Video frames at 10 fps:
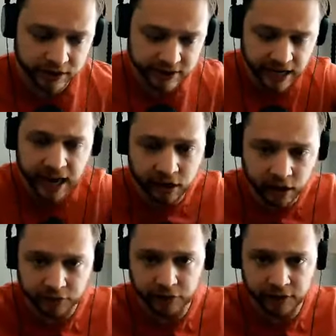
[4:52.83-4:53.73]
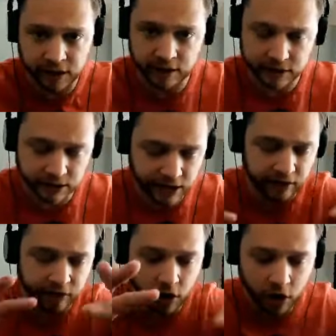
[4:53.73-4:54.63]
10 other things and
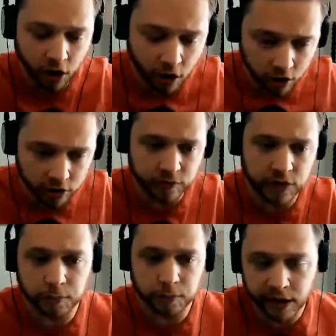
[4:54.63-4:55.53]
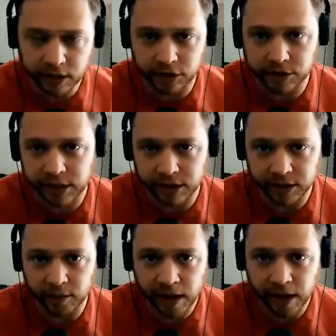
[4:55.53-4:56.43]
have all of these branches that
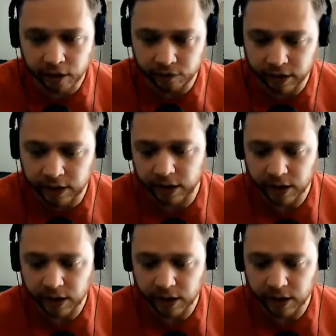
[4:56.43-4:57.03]
come out of it.